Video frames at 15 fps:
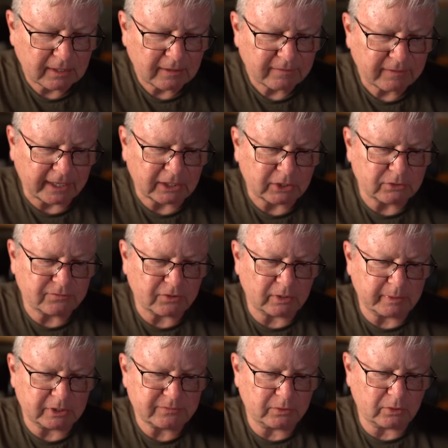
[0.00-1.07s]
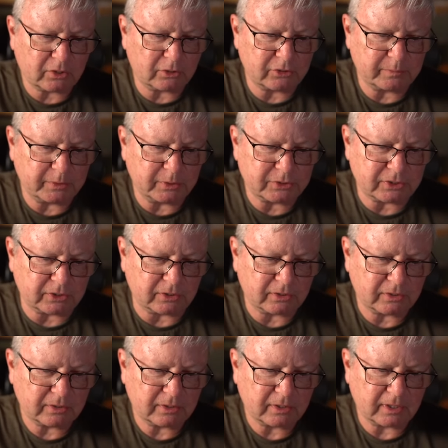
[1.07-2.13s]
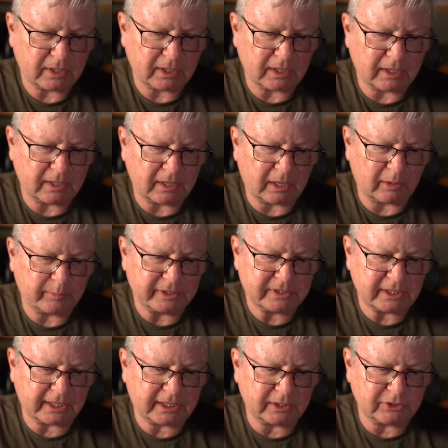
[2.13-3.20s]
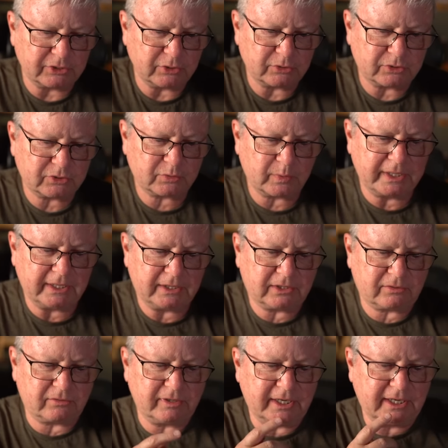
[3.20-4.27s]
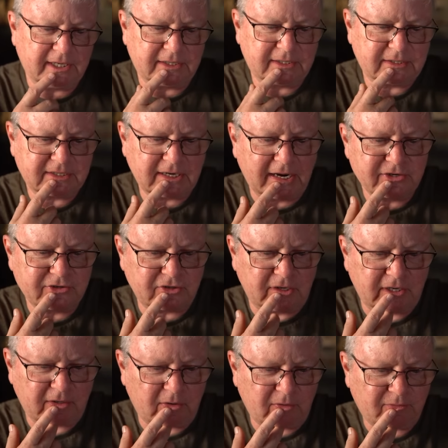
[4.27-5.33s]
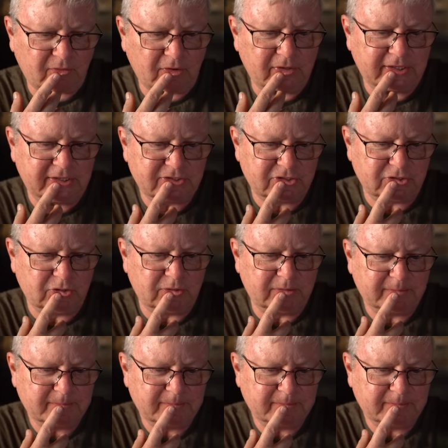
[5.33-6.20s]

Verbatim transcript: Thank you very much for your contribution. Uh, I'll be taking a new twenty-three Tundra off-roading soon.